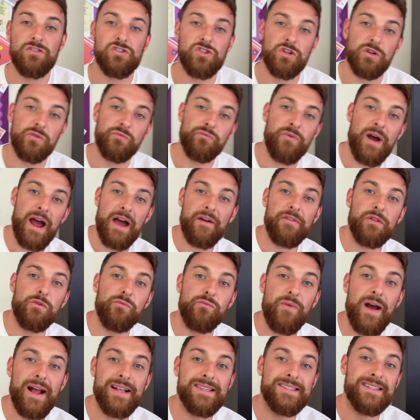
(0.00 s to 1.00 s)
children, rather
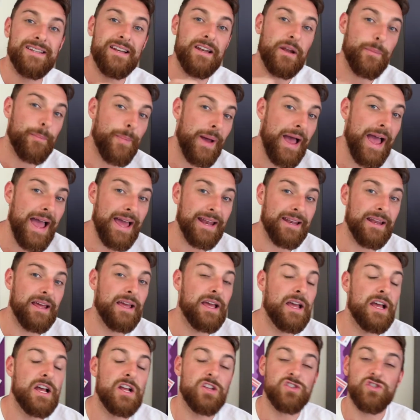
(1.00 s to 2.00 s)
than writing in a pen,
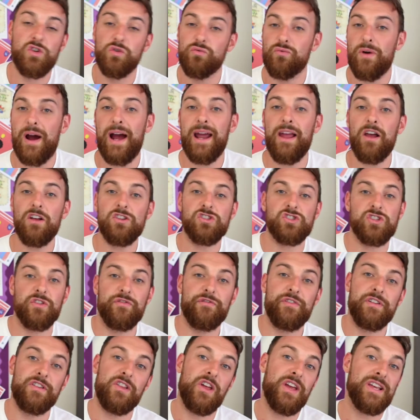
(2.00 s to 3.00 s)
to write on
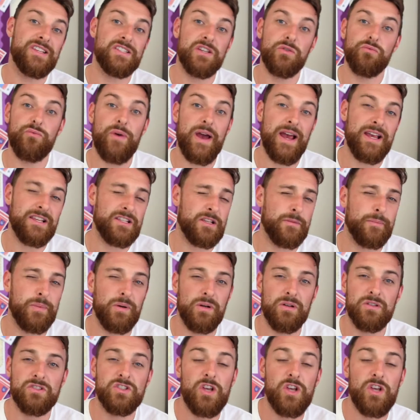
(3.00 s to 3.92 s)
something that is erasable.